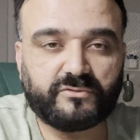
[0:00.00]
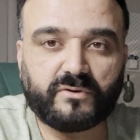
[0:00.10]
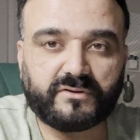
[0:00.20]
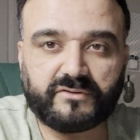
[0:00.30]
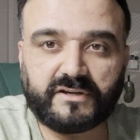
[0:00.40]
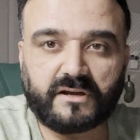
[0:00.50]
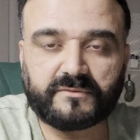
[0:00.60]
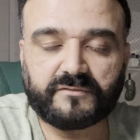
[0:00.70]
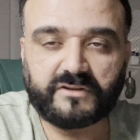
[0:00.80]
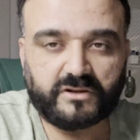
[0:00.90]
two or three
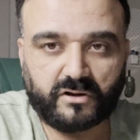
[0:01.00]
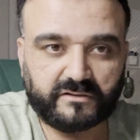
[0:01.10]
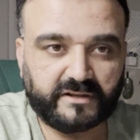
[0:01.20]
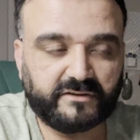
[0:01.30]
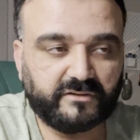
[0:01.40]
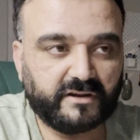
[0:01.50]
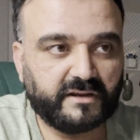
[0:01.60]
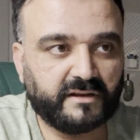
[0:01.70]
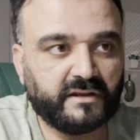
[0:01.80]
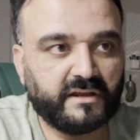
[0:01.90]
cups of tea all day
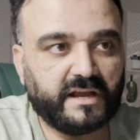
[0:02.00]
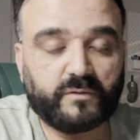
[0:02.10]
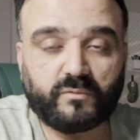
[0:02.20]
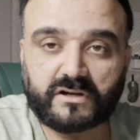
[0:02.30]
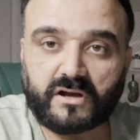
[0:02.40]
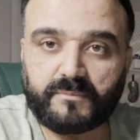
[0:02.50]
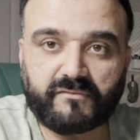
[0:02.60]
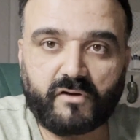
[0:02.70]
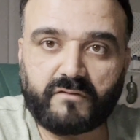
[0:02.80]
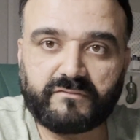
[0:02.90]
today, and one cup
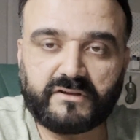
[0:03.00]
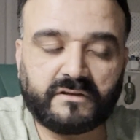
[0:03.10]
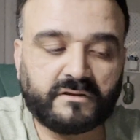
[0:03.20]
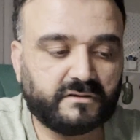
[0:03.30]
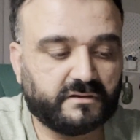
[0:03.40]
of coffee.